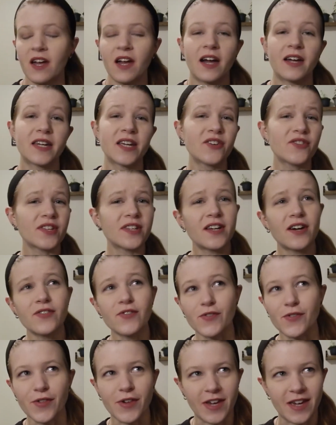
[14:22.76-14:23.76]
And here's
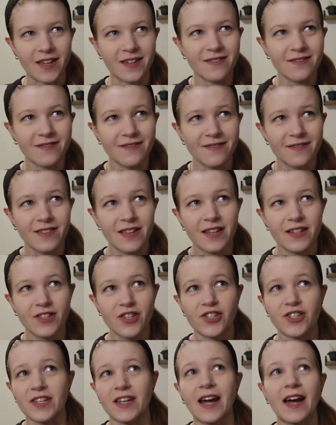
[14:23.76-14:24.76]
another thing,
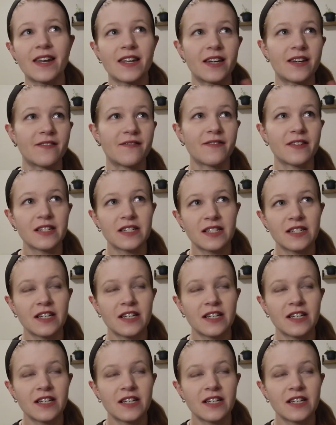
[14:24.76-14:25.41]
just to kind of